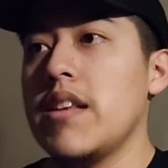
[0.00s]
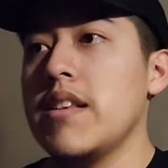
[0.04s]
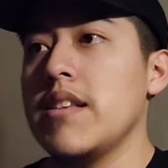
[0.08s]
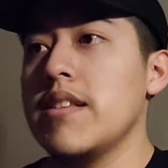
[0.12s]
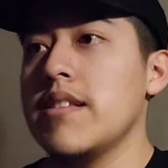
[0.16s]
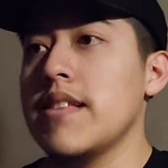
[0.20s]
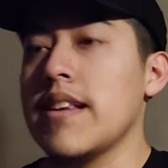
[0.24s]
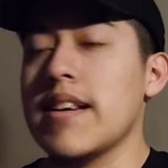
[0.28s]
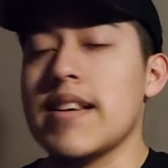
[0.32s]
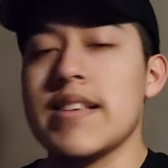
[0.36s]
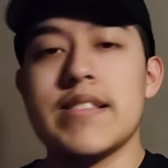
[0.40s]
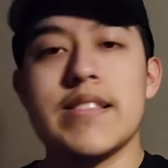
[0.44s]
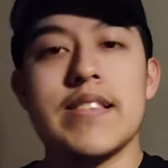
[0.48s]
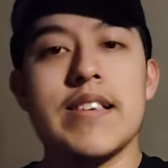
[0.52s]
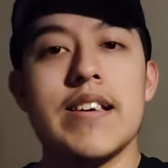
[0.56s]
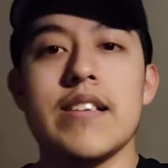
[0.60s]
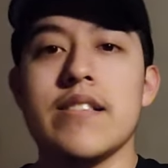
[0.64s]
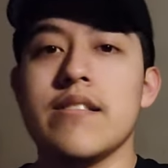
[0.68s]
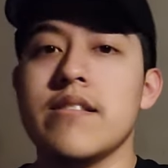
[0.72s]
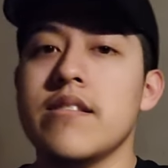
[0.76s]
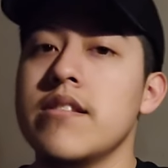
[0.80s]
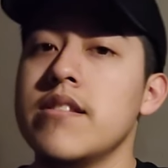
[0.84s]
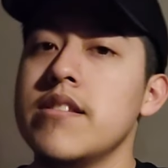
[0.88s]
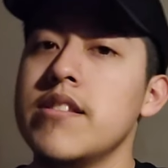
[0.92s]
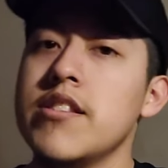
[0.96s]
like I
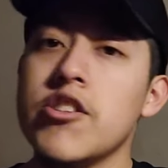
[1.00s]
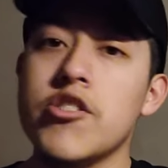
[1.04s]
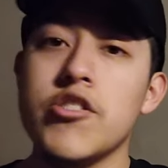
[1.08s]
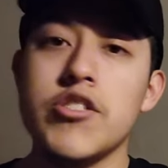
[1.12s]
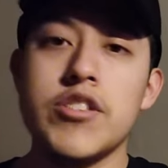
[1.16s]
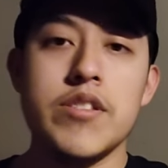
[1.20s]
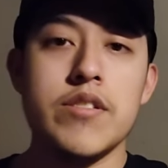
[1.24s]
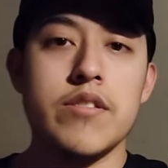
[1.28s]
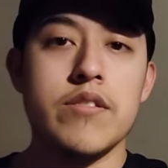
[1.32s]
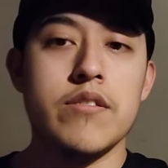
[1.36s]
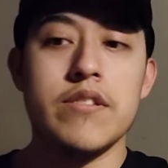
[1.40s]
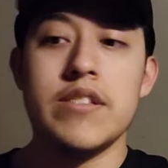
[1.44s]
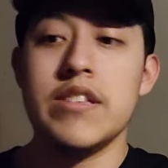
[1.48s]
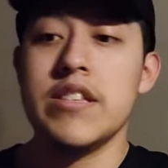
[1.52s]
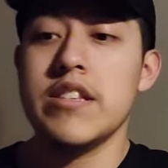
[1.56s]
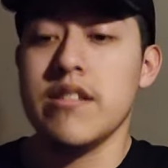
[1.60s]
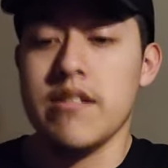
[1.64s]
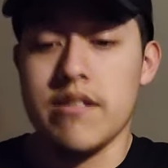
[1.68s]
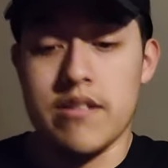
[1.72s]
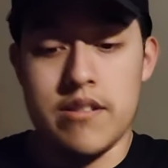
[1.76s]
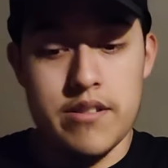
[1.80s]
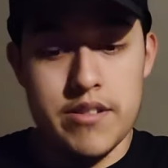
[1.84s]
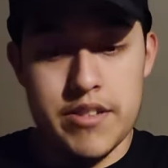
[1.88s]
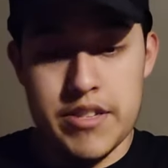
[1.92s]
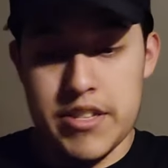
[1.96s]
said, sneakers
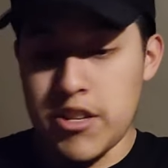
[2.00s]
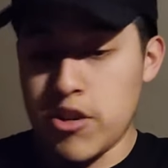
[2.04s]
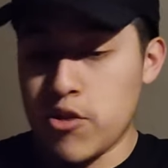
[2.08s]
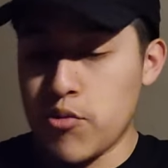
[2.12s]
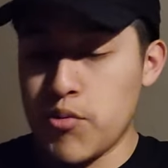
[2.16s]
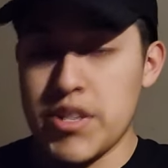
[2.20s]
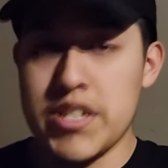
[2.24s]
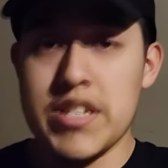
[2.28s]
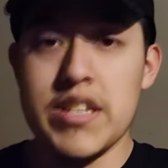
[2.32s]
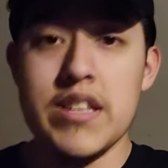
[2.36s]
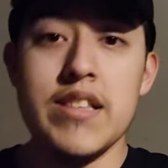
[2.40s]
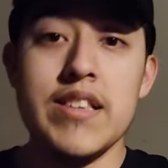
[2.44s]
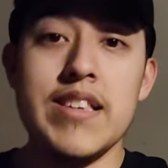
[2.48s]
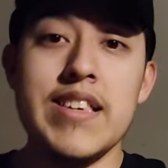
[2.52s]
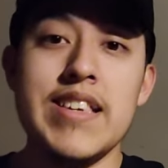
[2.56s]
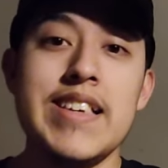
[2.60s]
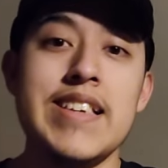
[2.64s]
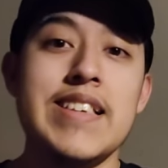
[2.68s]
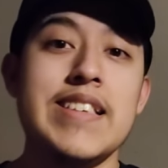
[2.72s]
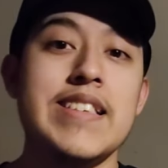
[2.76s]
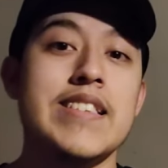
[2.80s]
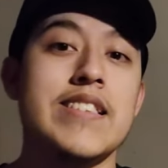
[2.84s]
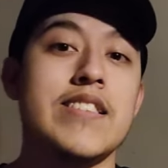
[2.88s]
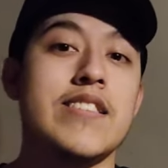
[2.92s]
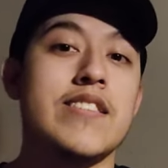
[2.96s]
uh, sneaker reselling
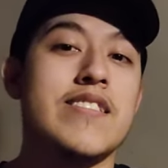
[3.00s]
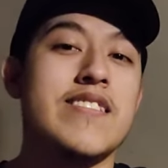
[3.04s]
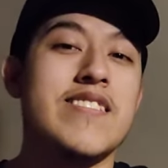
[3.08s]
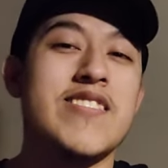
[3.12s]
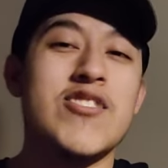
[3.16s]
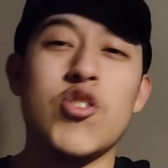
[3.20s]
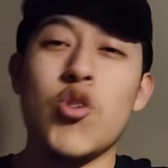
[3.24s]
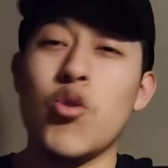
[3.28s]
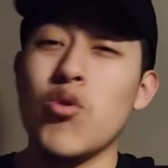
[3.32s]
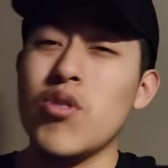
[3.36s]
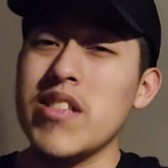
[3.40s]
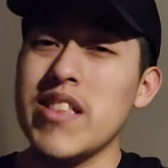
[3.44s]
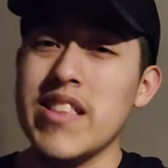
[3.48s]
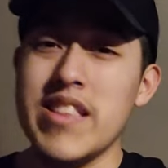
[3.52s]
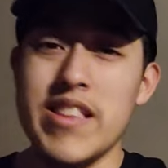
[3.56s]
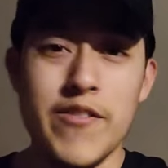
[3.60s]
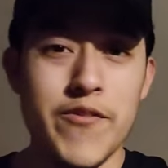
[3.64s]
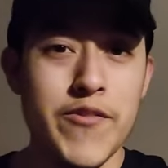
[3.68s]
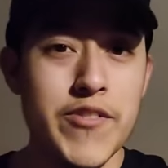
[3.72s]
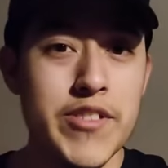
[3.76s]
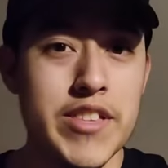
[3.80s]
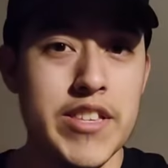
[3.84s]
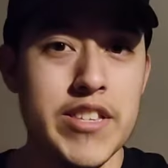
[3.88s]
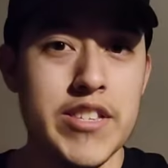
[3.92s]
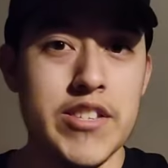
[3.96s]
is totally
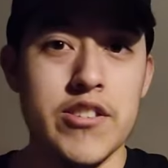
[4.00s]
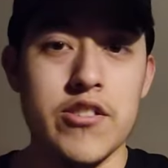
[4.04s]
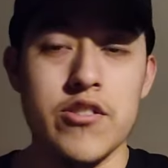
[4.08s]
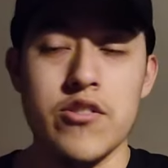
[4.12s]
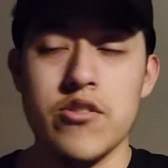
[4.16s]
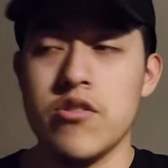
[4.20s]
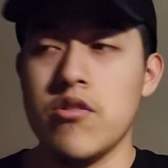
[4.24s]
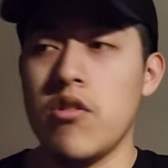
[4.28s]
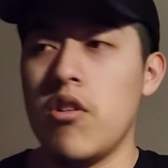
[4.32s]
different this year.